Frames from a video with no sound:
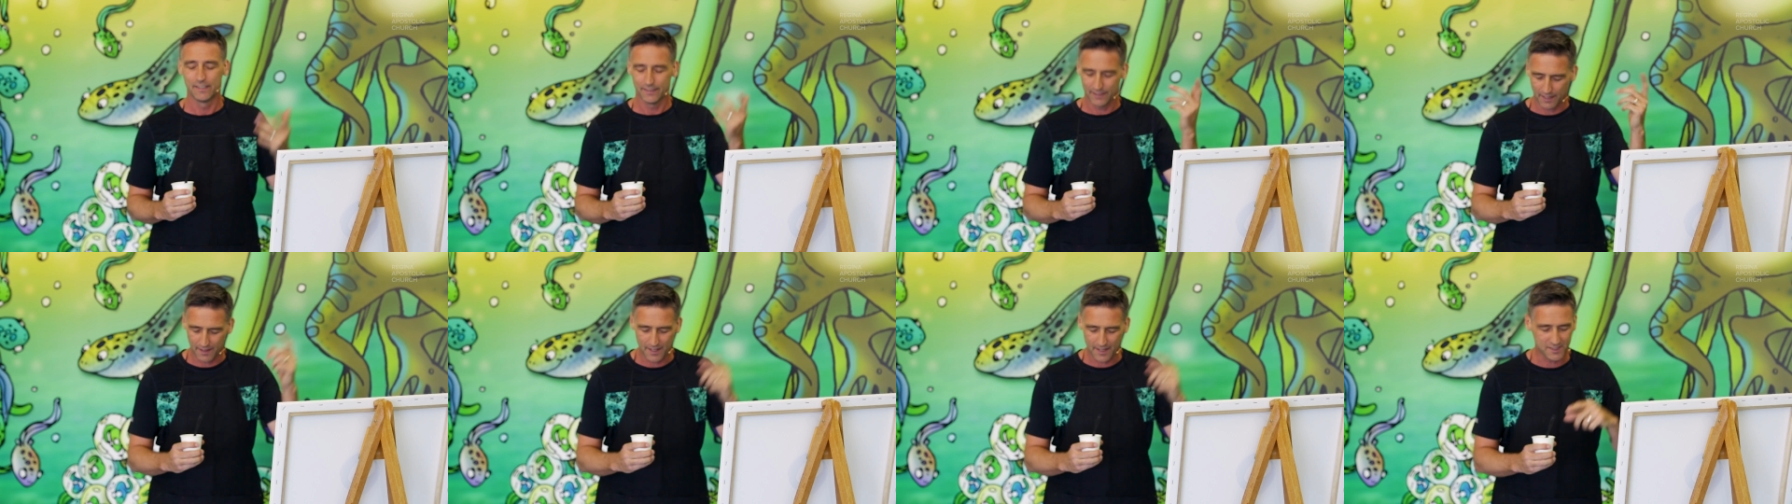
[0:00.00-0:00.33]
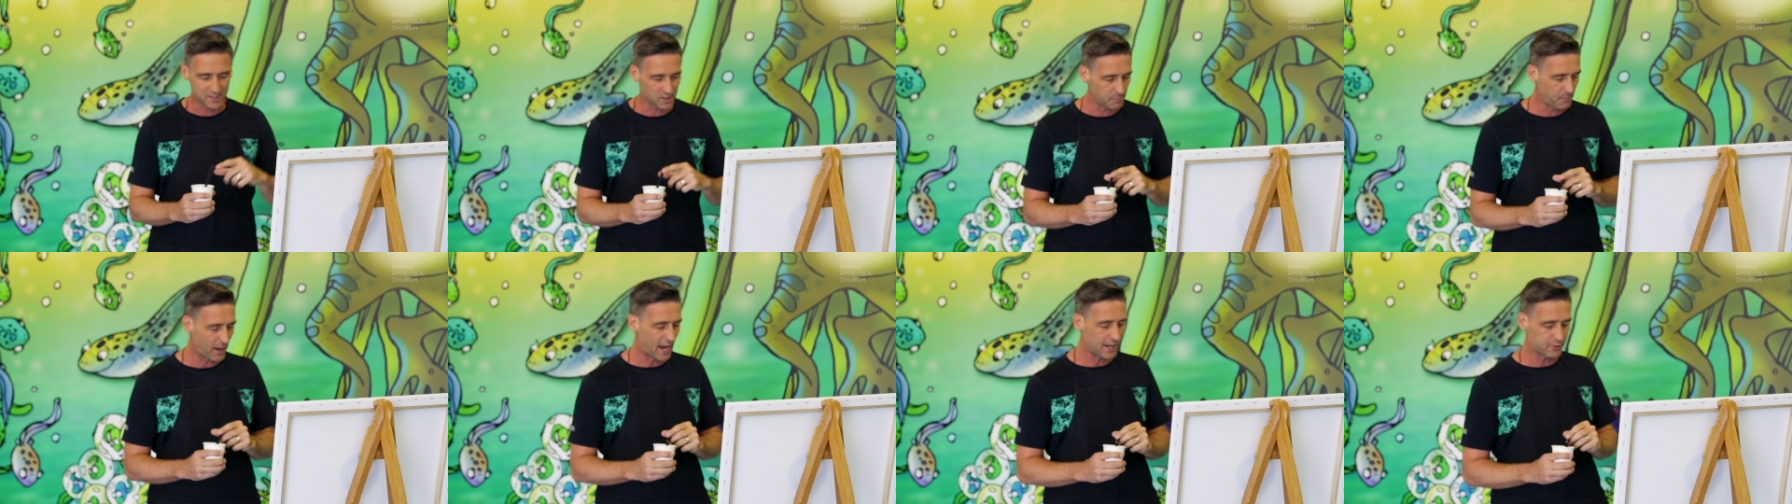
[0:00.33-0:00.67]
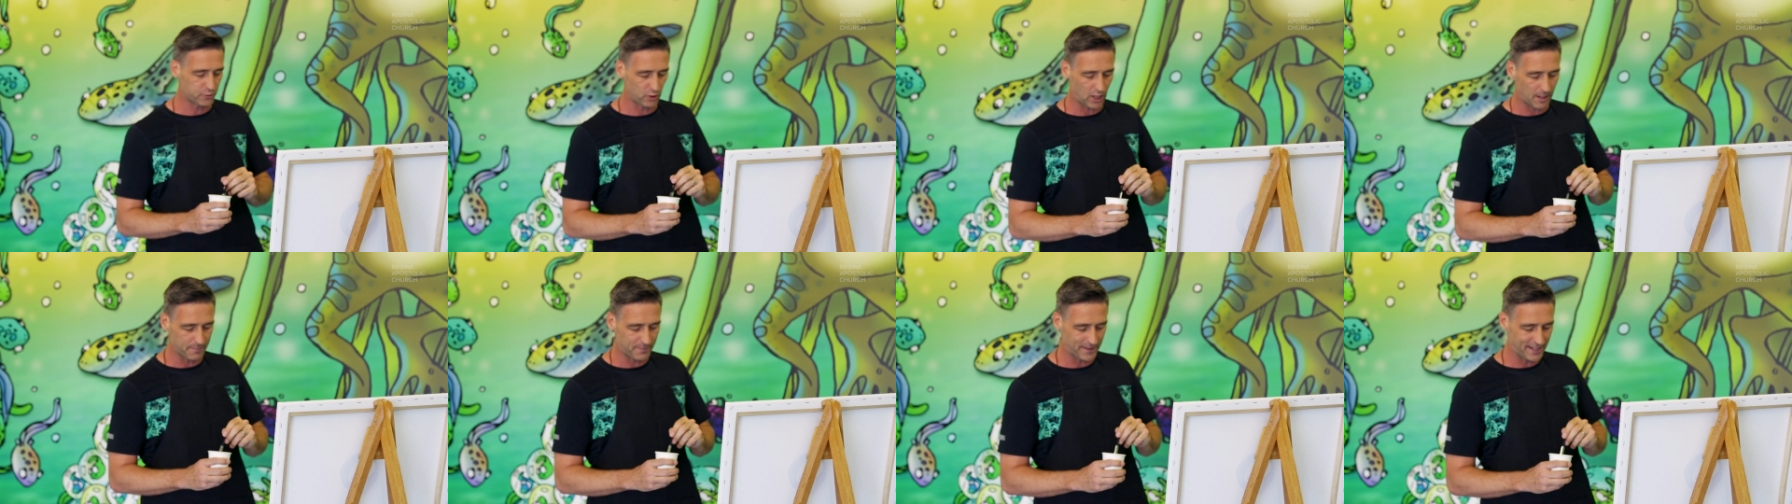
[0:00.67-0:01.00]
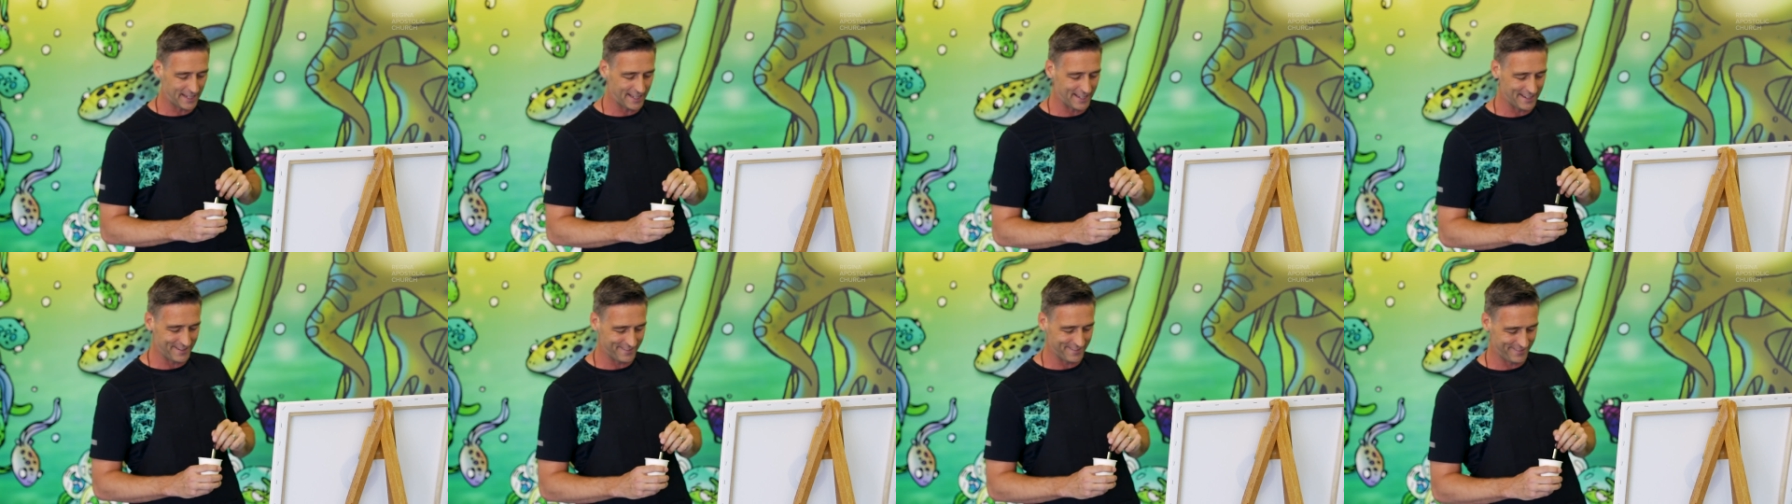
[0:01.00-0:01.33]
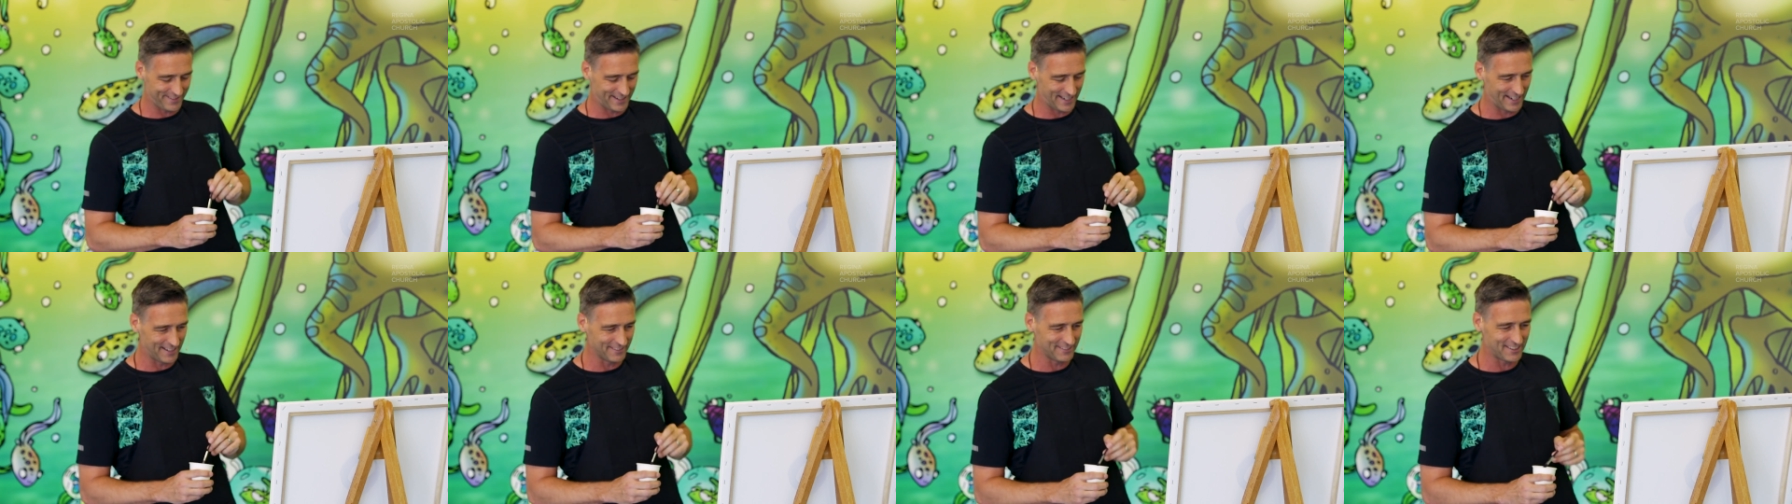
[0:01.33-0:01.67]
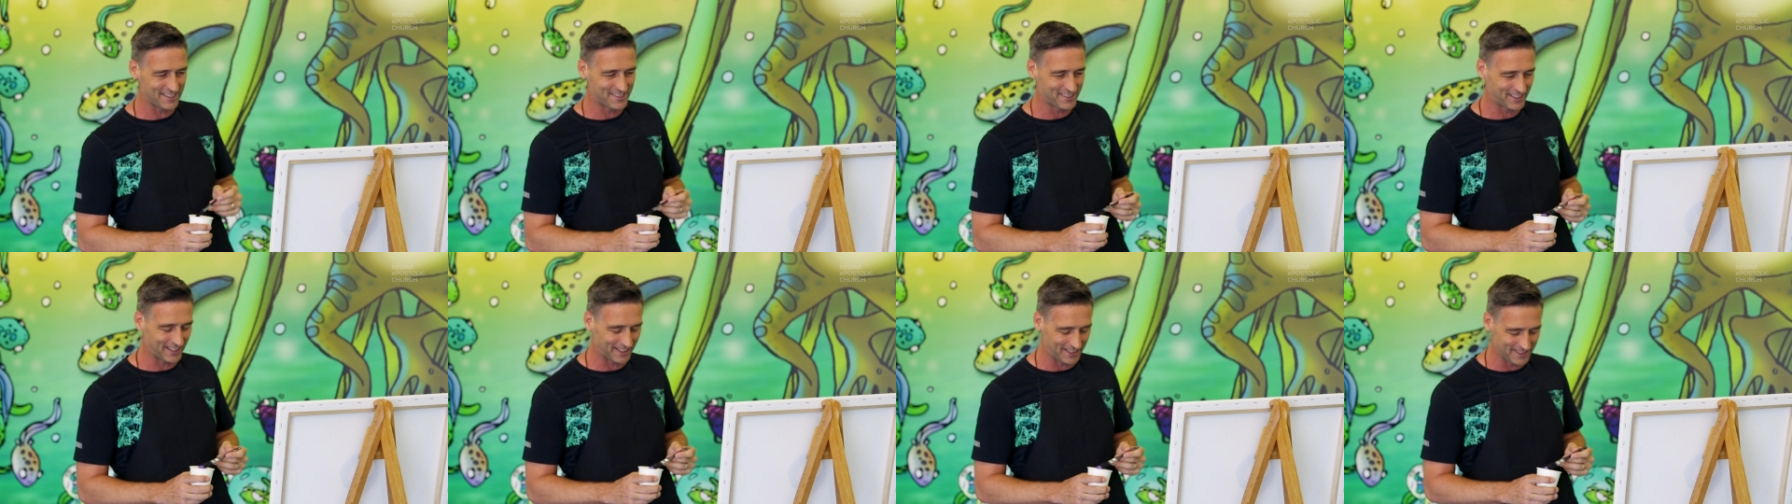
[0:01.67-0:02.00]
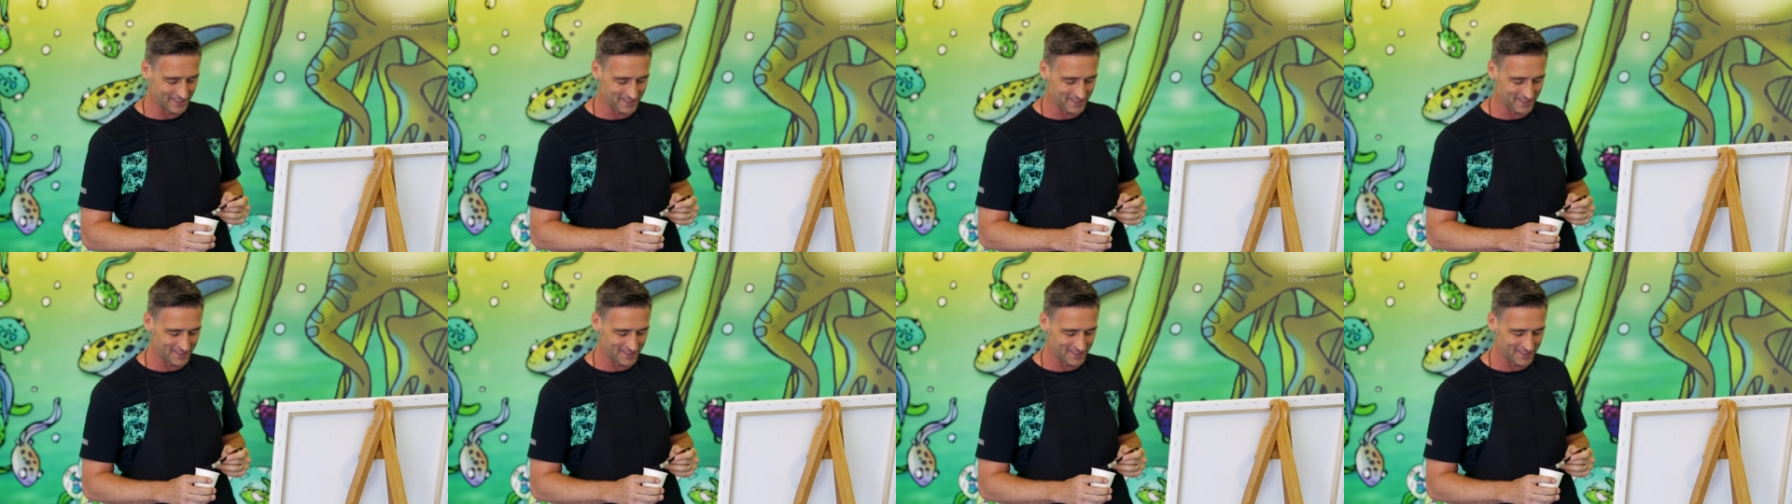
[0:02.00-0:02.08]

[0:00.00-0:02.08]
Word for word: Now, that's the backdrop, and uh, let's get